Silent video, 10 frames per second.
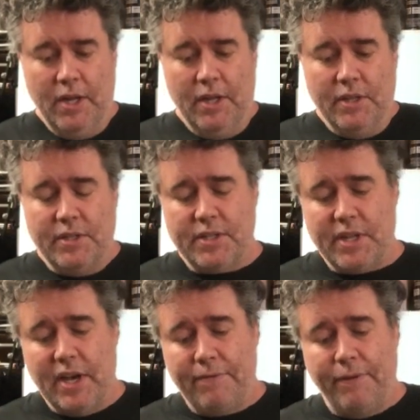
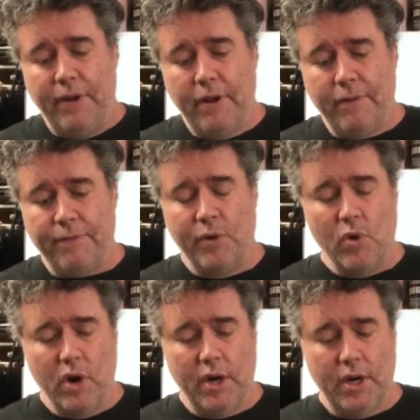stuff
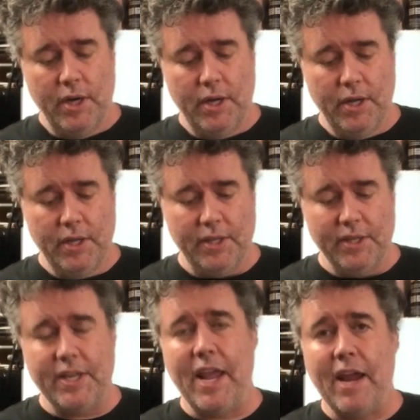for the
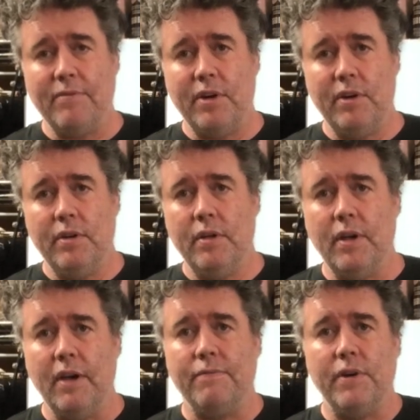tavern,
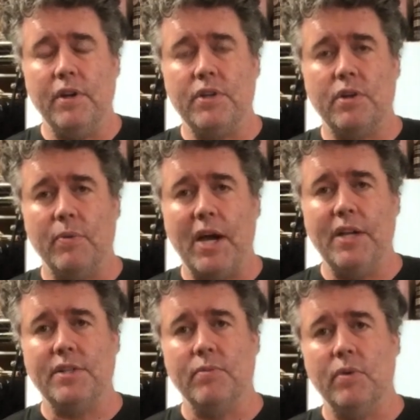
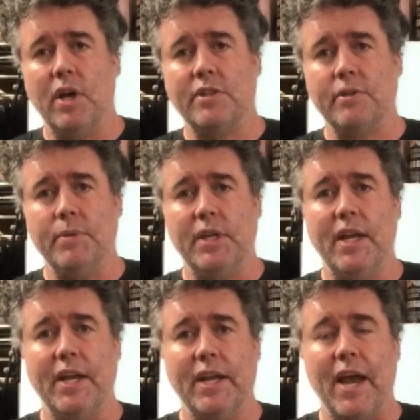furniture-wise, and we'll also be
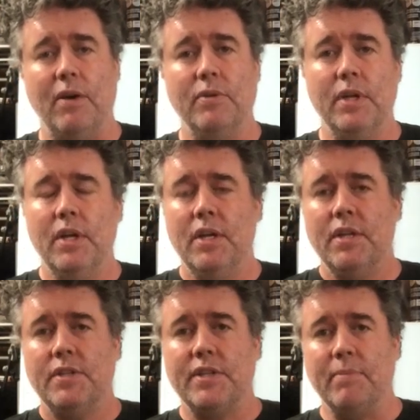getting out
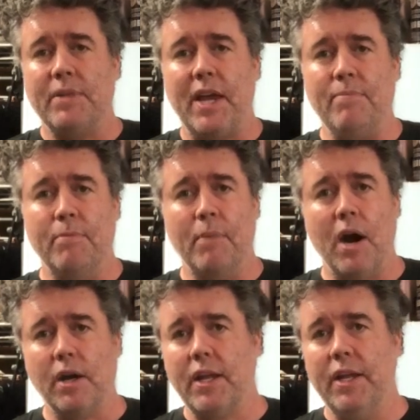some type of
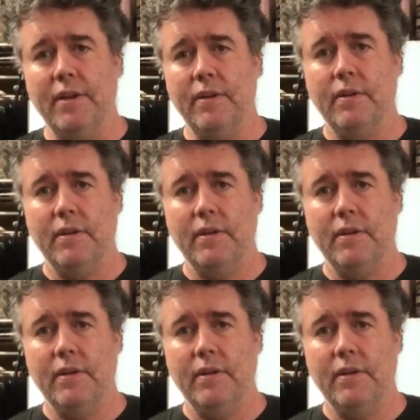market